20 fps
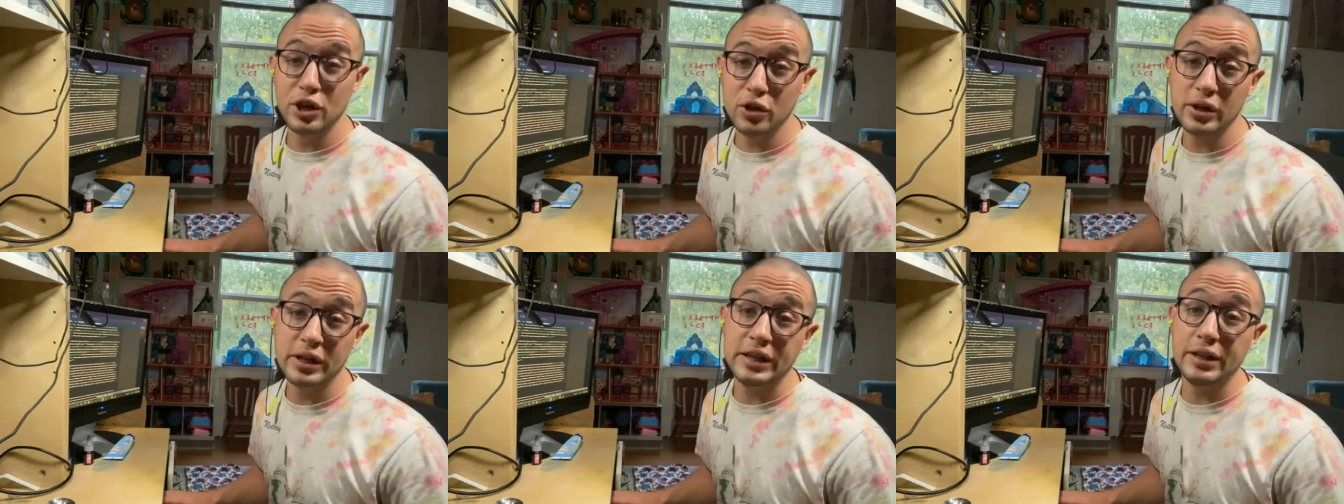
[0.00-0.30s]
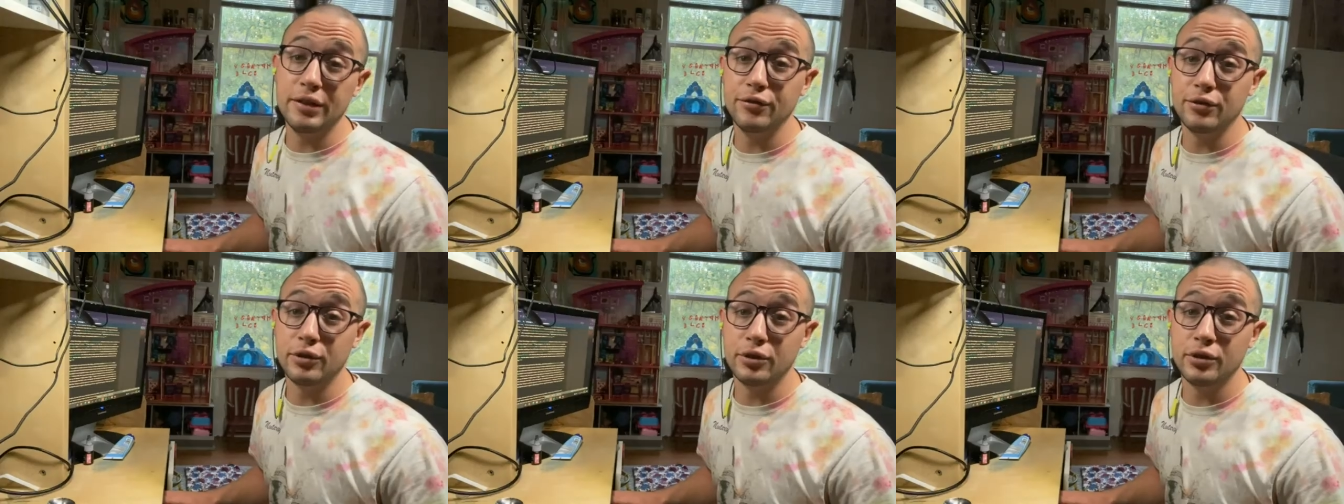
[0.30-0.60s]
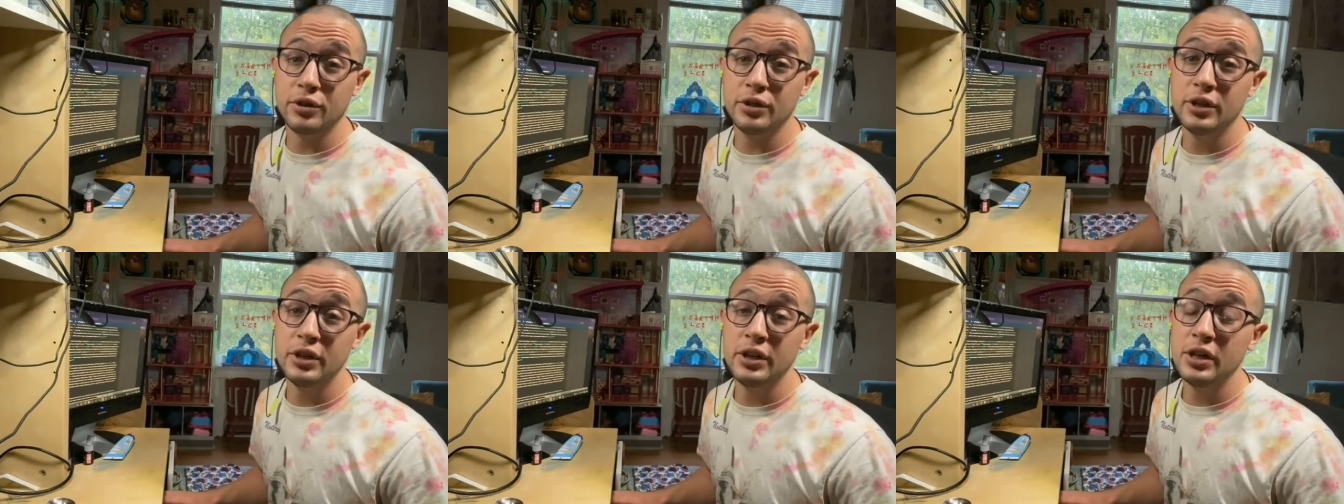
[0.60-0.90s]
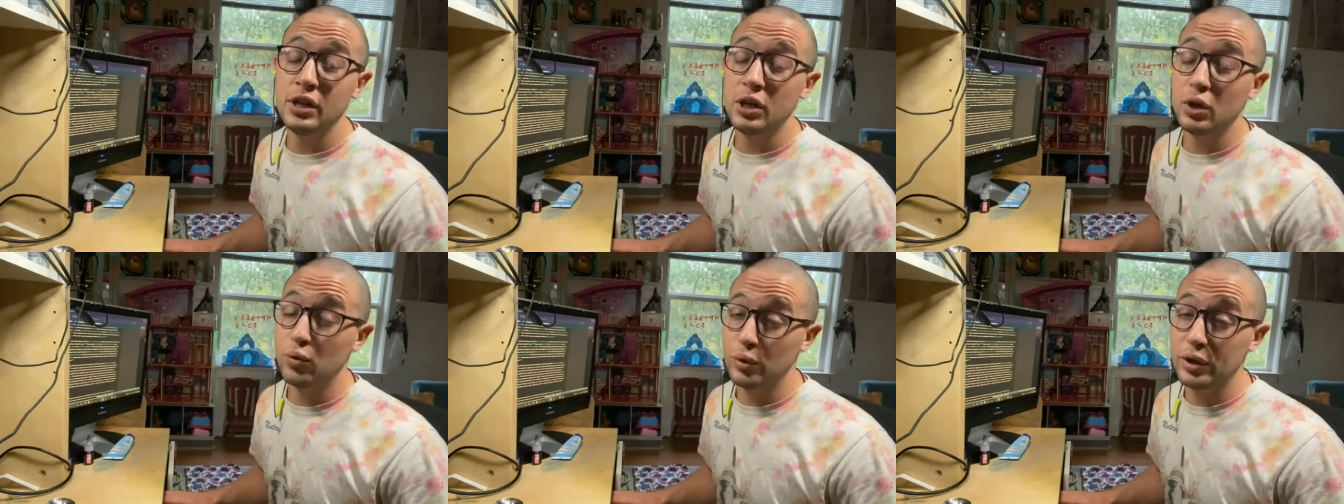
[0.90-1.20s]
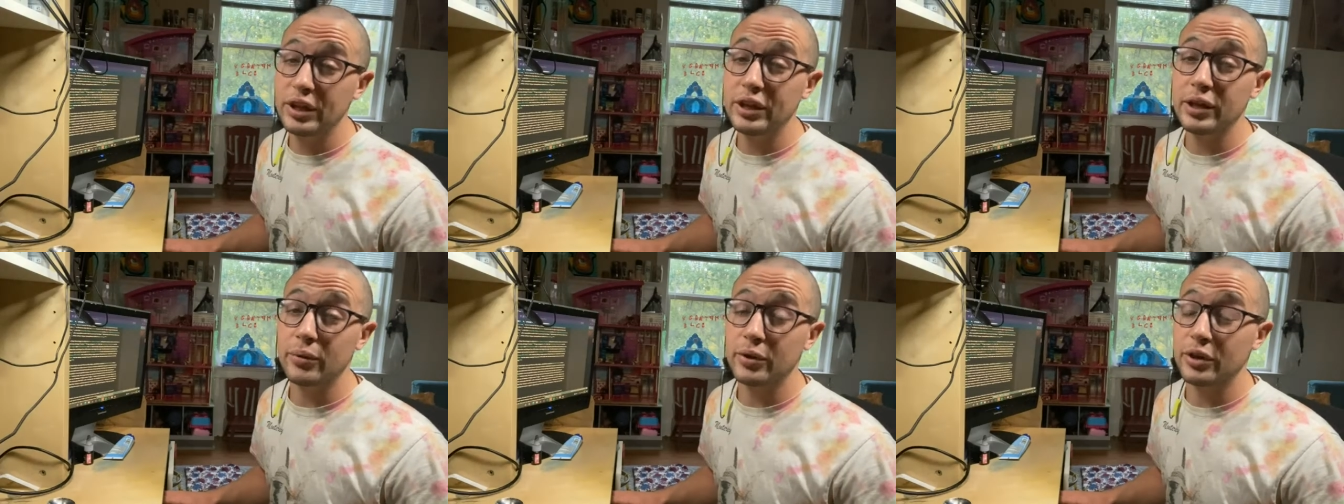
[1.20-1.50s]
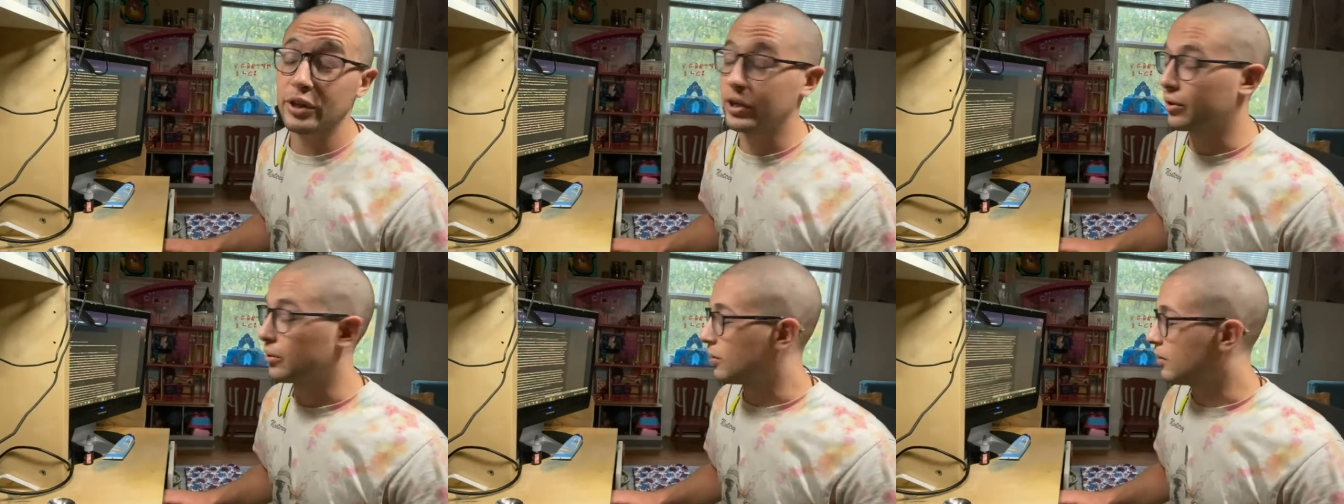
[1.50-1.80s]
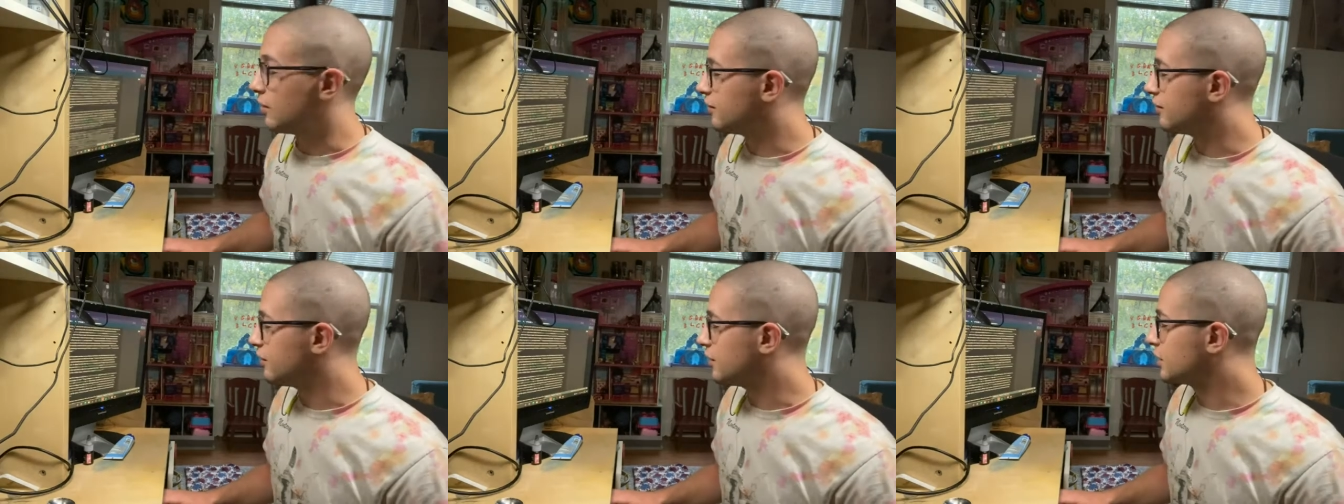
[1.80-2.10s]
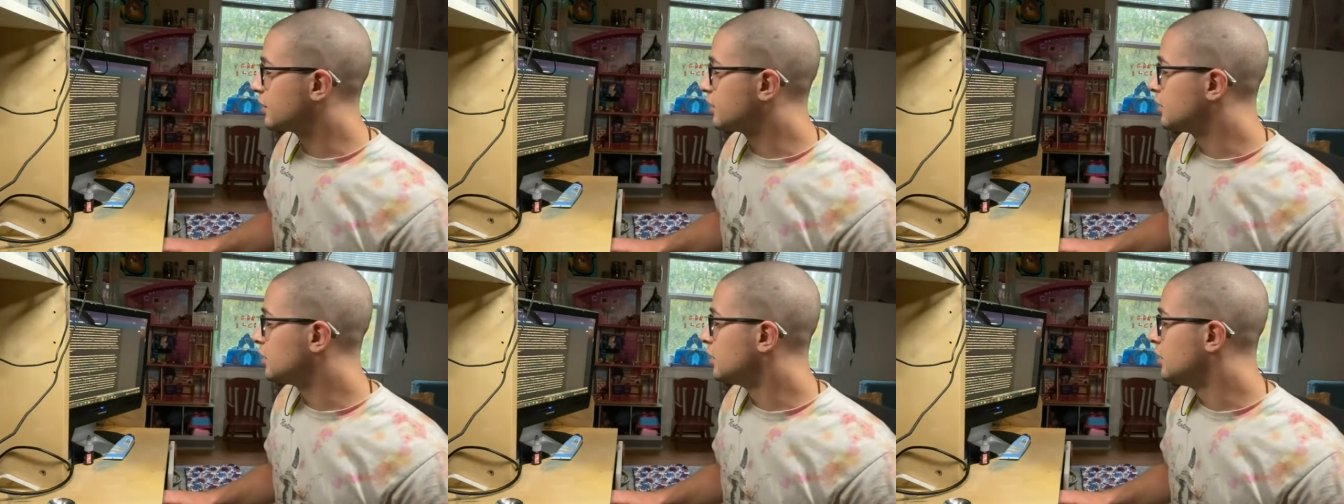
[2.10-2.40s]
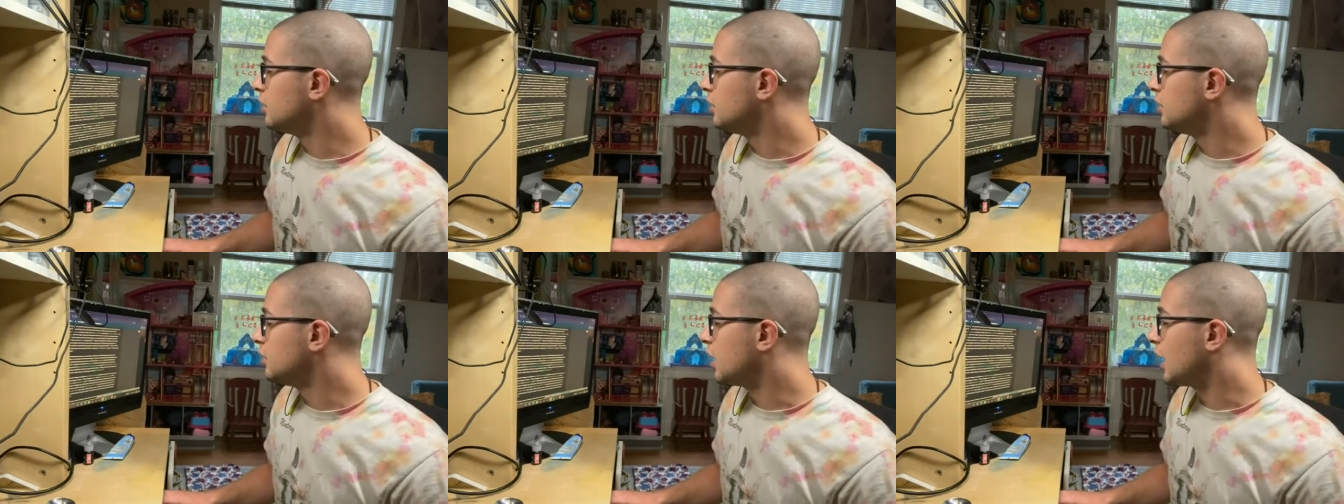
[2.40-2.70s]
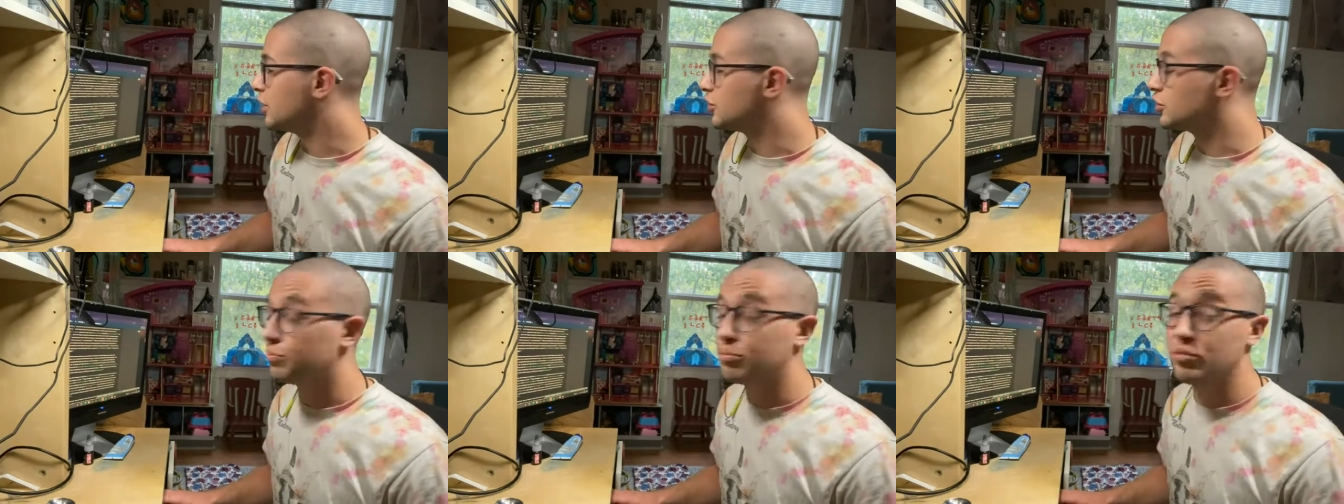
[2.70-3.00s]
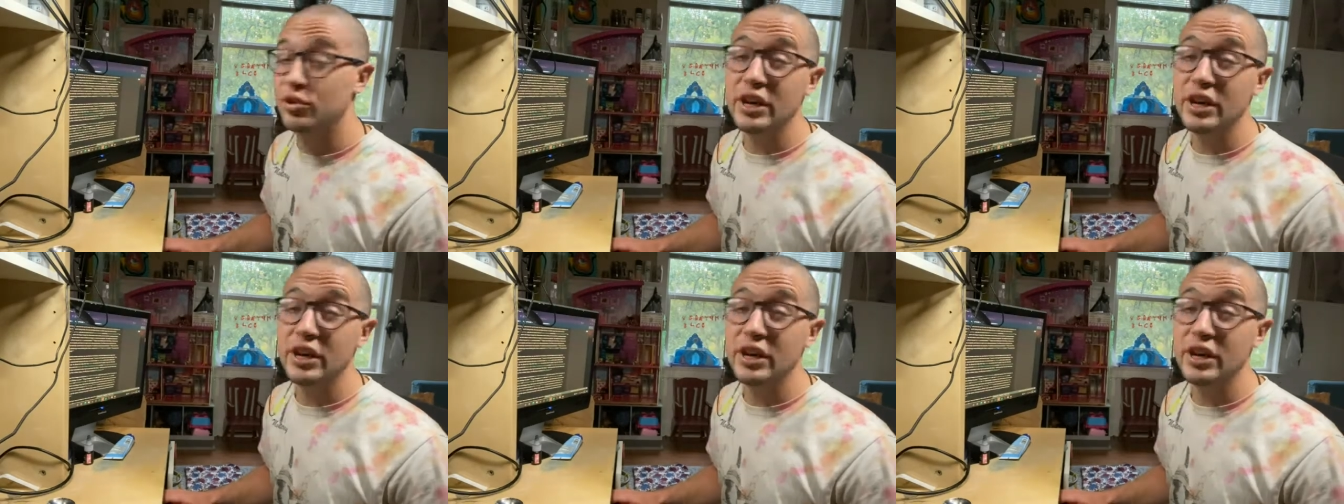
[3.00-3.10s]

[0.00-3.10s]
evil, really, really horrific. I should put